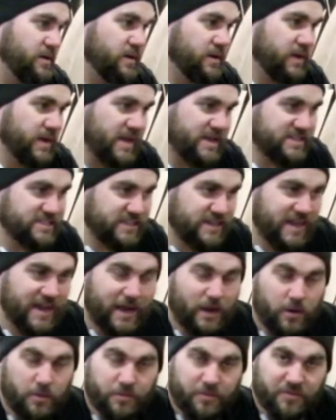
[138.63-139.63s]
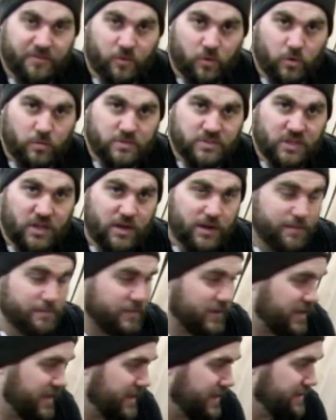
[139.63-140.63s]
kind of see how it performs on them,
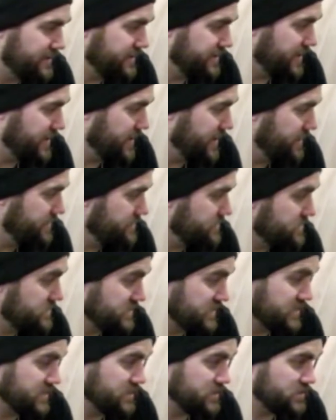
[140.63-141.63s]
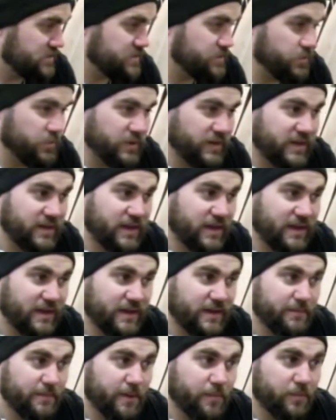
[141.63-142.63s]
and see what we can kind of
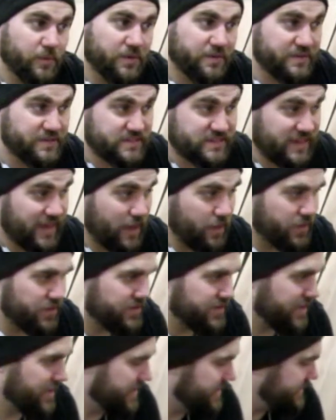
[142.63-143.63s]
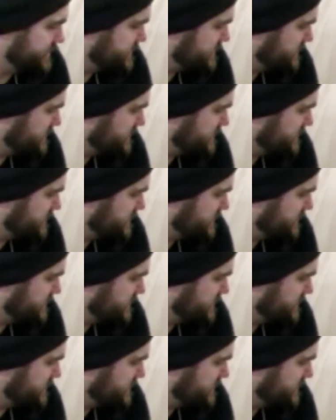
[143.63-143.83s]
come up with and see how it does.